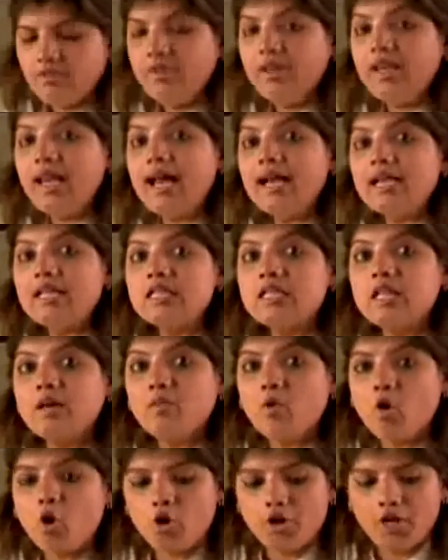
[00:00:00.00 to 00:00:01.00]
We will add
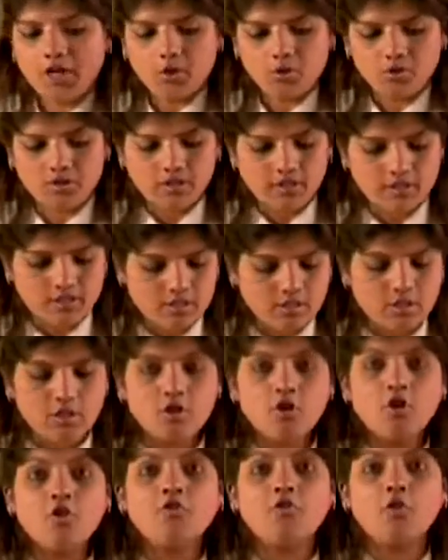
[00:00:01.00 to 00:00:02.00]
some oil to this
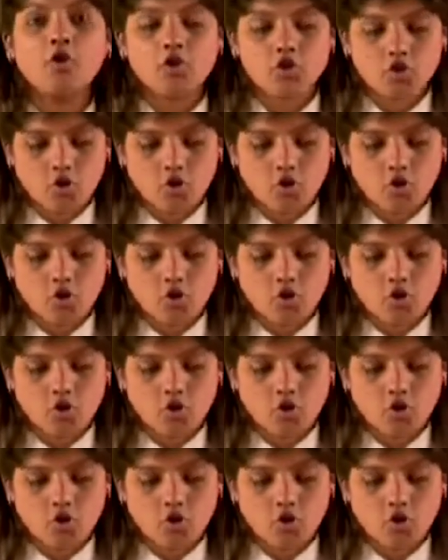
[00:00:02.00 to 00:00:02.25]
for